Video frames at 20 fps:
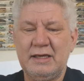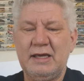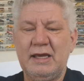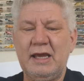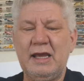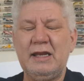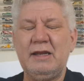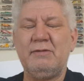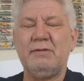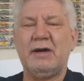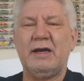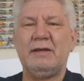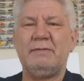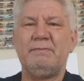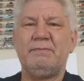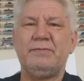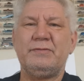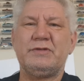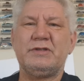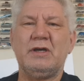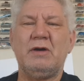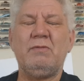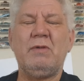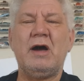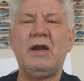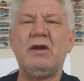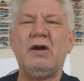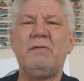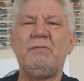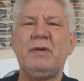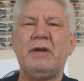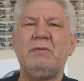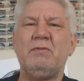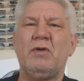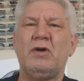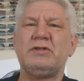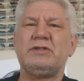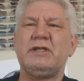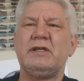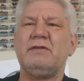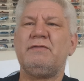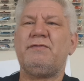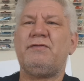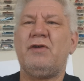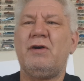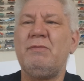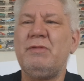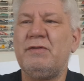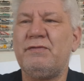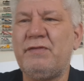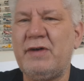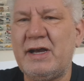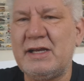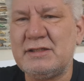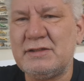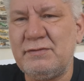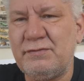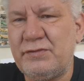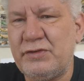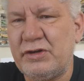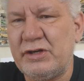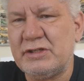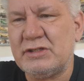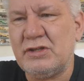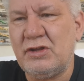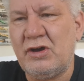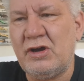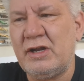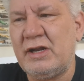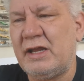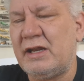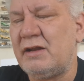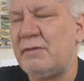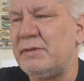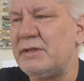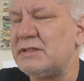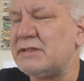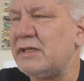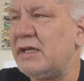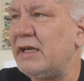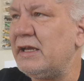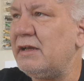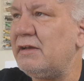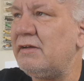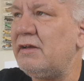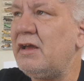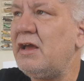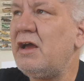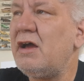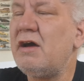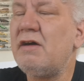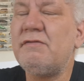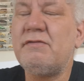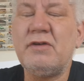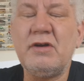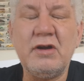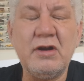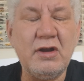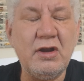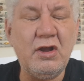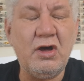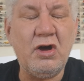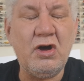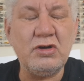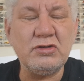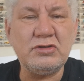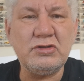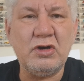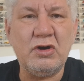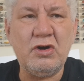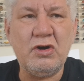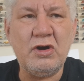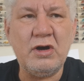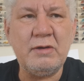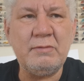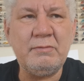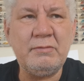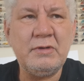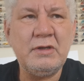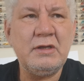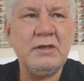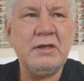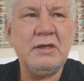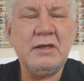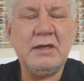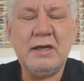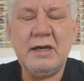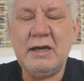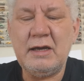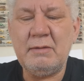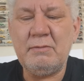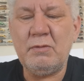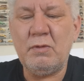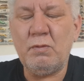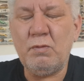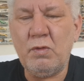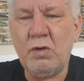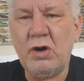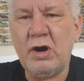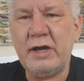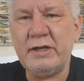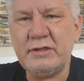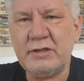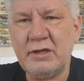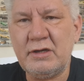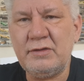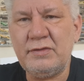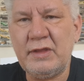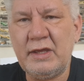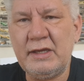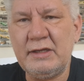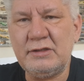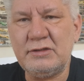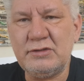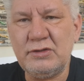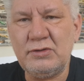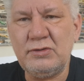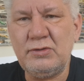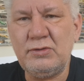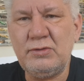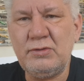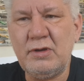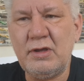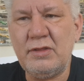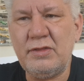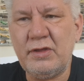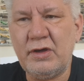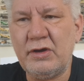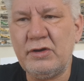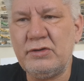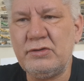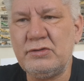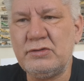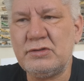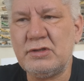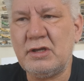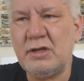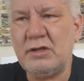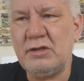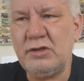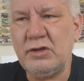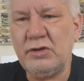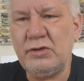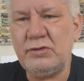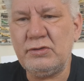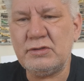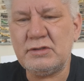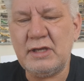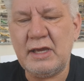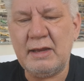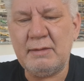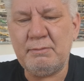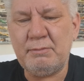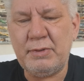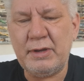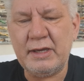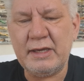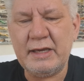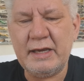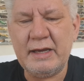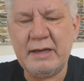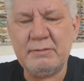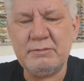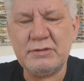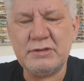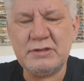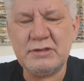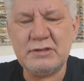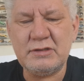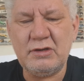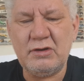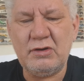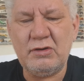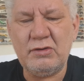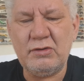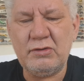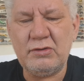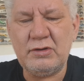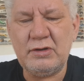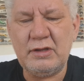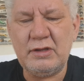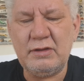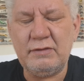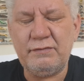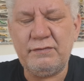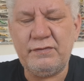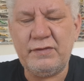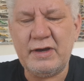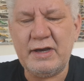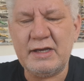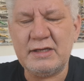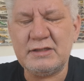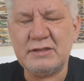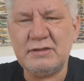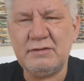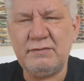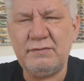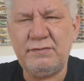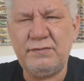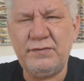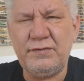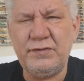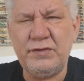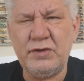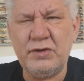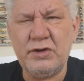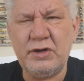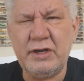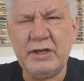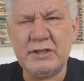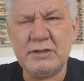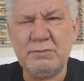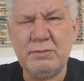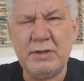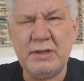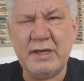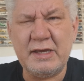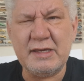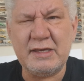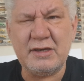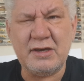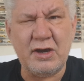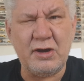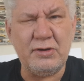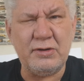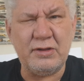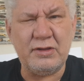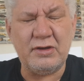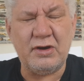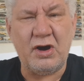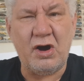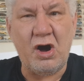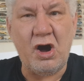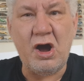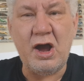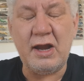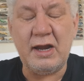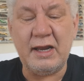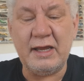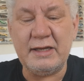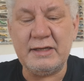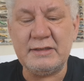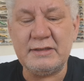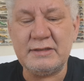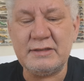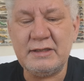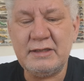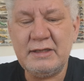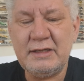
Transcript: Anyway, so one I've been wanting from the Fast and Furious line, and I've been saying it for a long time. Why don't they do those Utes and pickups on the Fast and Furious, where they go to the island